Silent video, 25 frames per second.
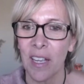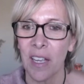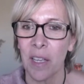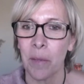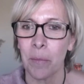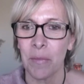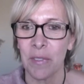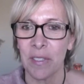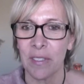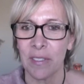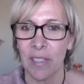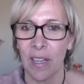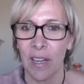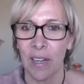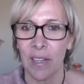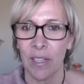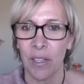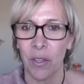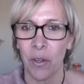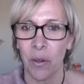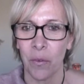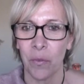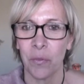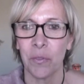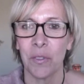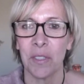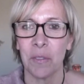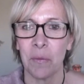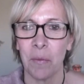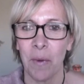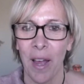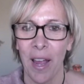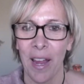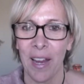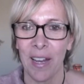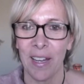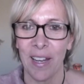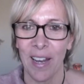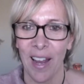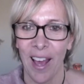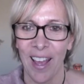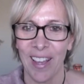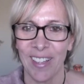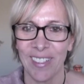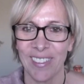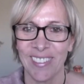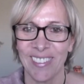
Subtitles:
emissary of divine light.